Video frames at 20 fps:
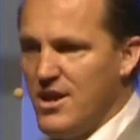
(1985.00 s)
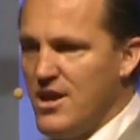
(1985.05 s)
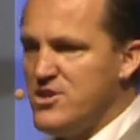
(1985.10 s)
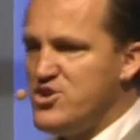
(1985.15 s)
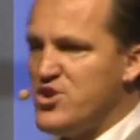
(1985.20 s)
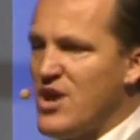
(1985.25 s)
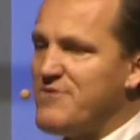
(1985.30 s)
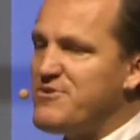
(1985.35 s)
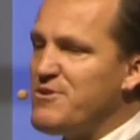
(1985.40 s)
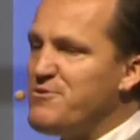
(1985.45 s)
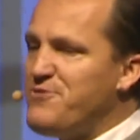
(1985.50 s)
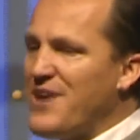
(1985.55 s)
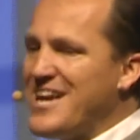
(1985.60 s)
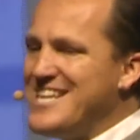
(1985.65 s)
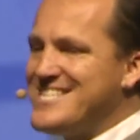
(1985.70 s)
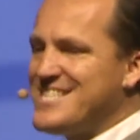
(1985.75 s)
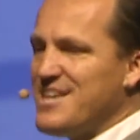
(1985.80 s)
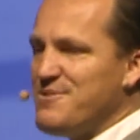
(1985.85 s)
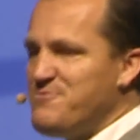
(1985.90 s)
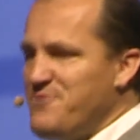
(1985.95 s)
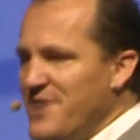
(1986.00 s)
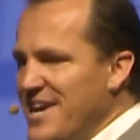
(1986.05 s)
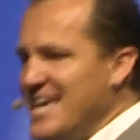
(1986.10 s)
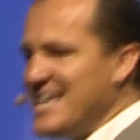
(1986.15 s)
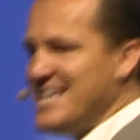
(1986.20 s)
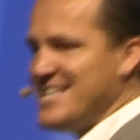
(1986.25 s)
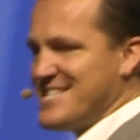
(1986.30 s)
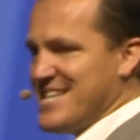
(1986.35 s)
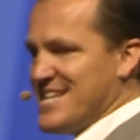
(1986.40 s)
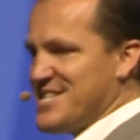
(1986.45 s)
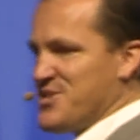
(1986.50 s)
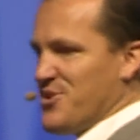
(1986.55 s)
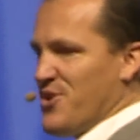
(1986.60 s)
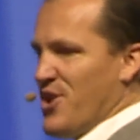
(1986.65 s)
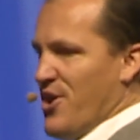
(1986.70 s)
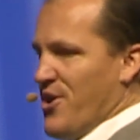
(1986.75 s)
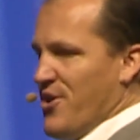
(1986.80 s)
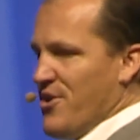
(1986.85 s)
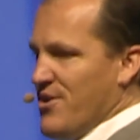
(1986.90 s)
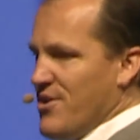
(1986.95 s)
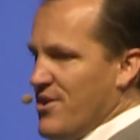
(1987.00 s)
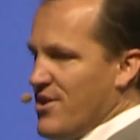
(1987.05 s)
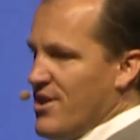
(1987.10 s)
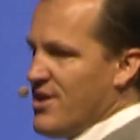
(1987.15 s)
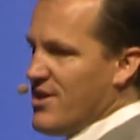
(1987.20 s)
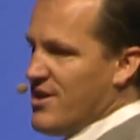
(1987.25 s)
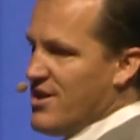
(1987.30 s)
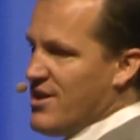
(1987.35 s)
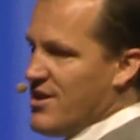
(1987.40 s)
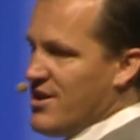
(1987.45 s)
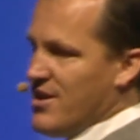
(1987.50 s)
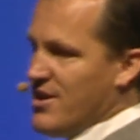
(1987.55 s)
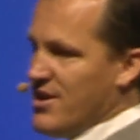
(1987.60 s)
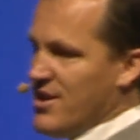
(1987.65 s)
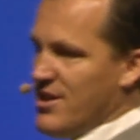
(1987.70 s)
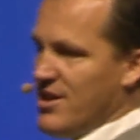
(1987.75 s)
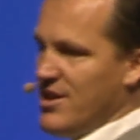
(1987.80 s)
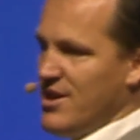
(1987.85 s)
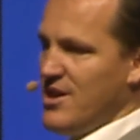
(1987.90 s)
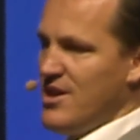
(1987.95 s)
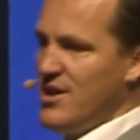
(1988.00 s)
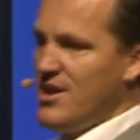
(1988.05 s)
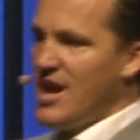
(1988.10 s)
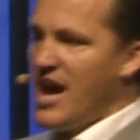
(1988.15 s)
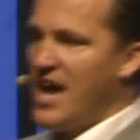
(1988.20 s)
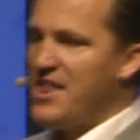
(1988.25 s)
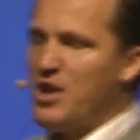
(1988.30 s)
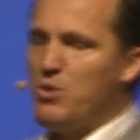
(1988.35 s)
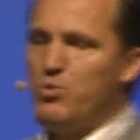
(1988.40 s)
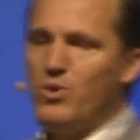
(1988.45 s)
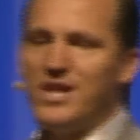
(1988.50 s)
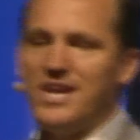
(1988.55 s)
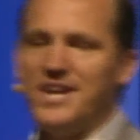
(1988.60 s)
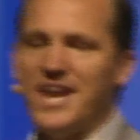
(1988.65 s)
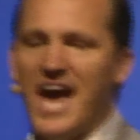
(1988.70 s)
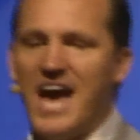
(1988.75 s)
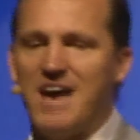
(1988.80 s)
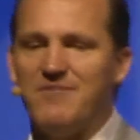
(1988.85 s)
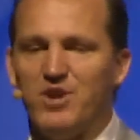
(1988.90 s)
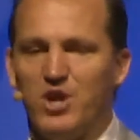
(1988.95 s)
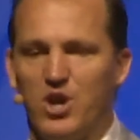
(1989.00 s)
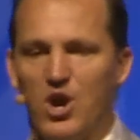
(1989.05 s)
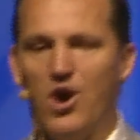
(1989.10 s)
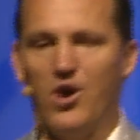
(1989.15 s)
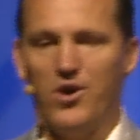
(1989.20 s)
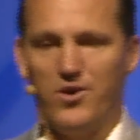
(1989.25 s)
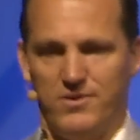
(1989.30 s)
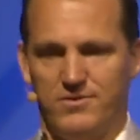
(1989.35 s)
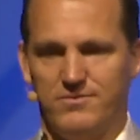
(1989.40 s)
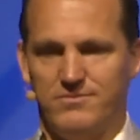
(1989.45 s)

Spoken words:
Do they have to face their fears, yes or no? Are they willing to have a go?